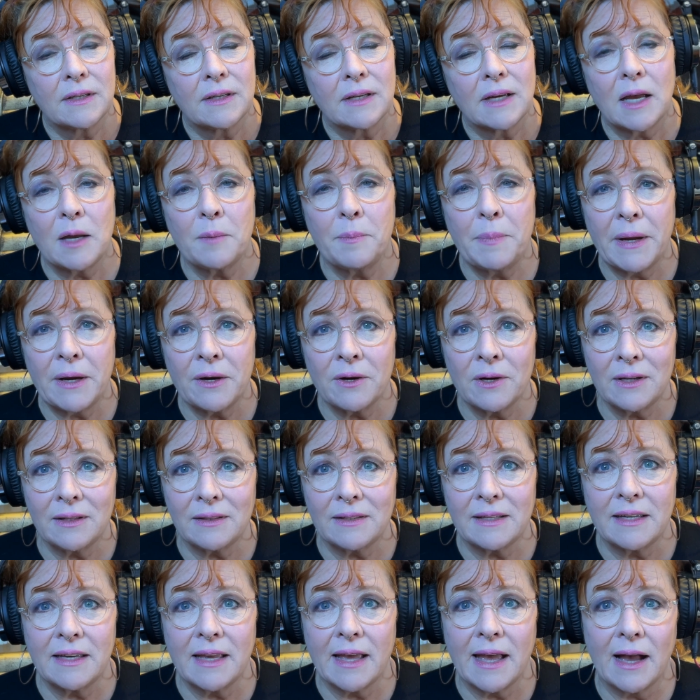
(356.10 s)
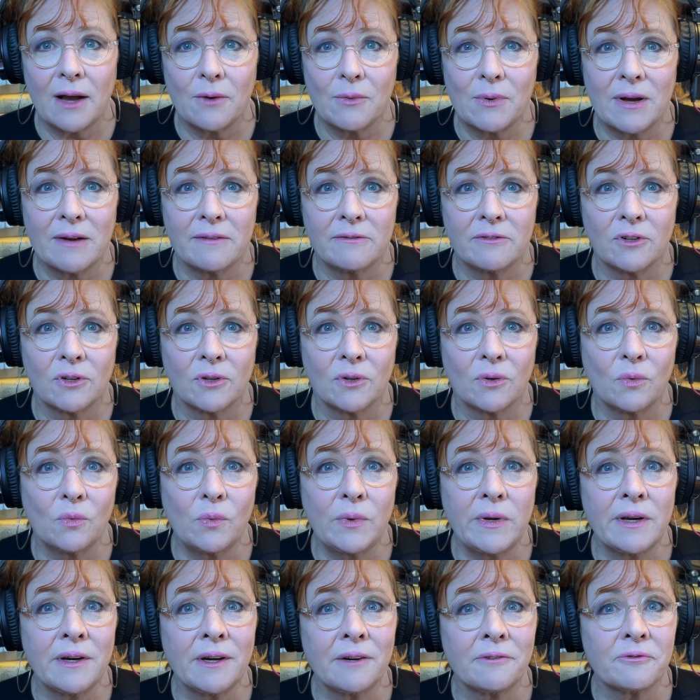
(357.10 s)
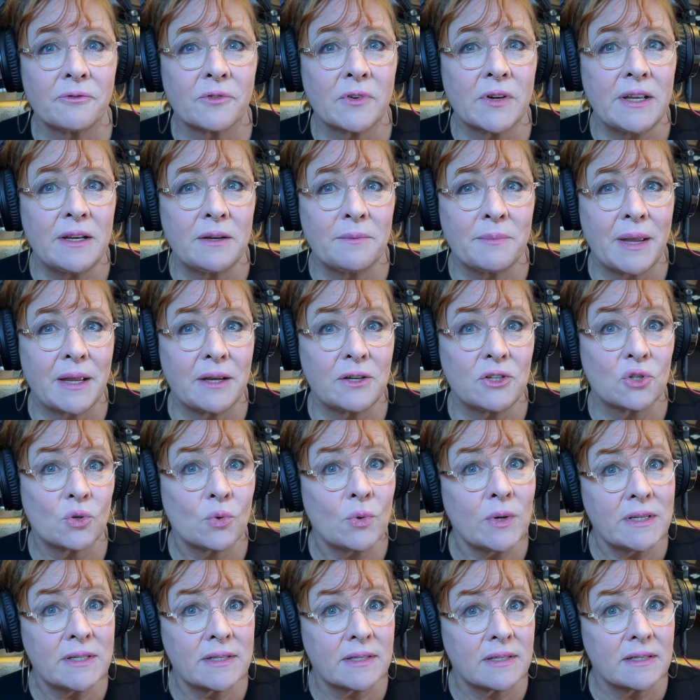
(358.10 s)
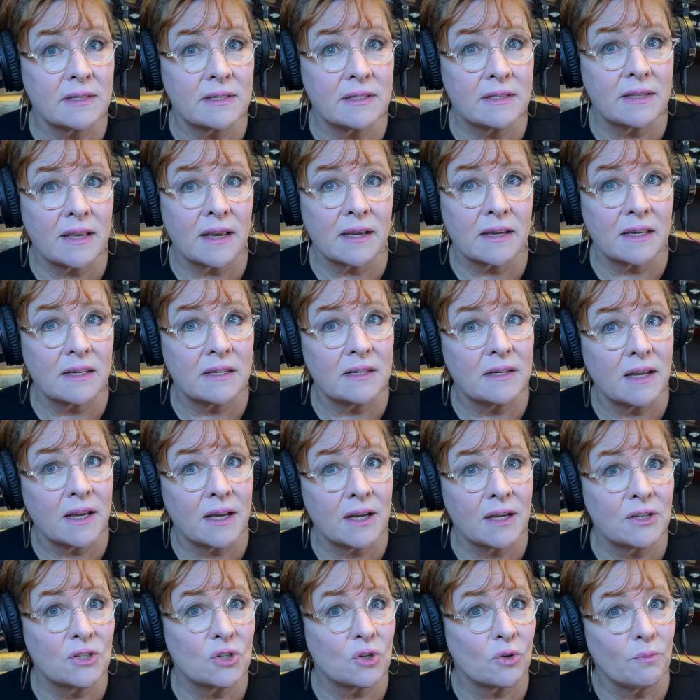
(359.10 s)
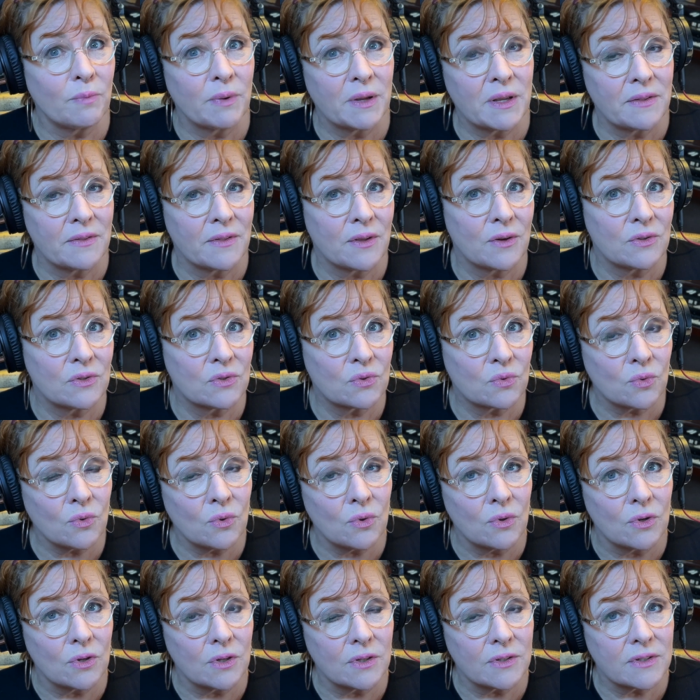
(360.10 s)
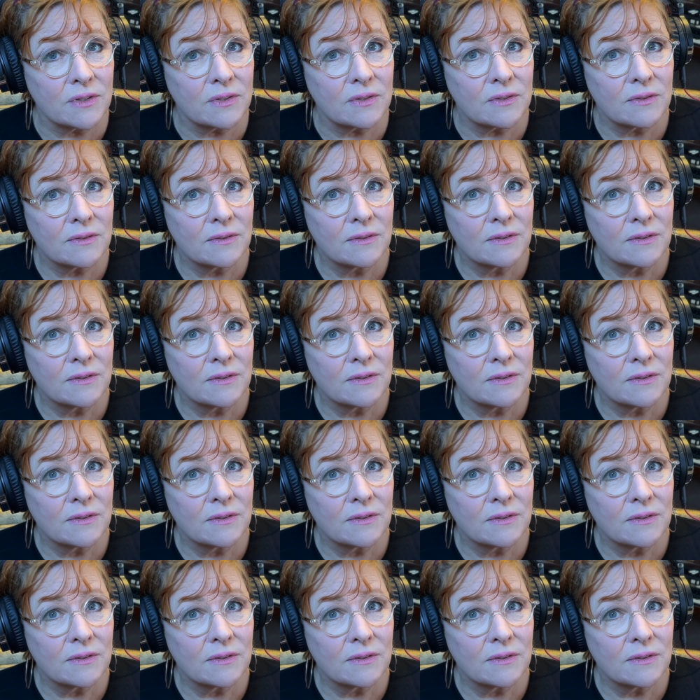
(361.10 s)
Apparently, however, we are free to make choices that can nudge or bend those rules.